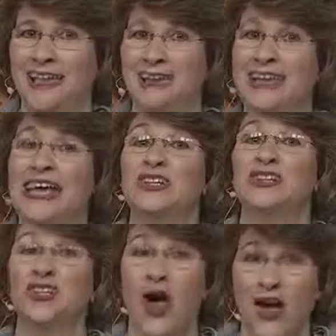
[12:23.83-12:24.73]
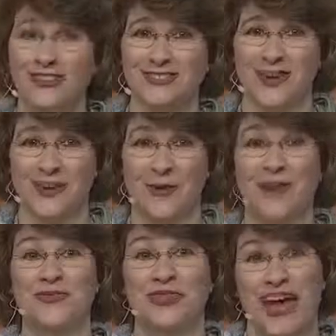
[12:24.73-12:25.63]
could get lost talking
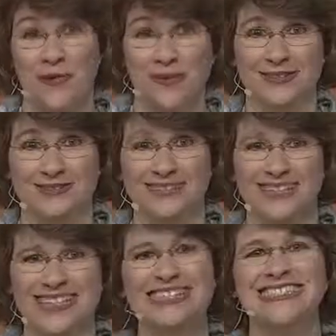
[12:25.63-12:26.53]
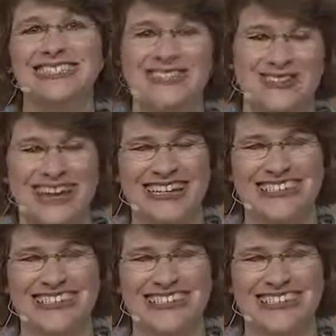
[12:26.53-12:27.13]
about that one. See you next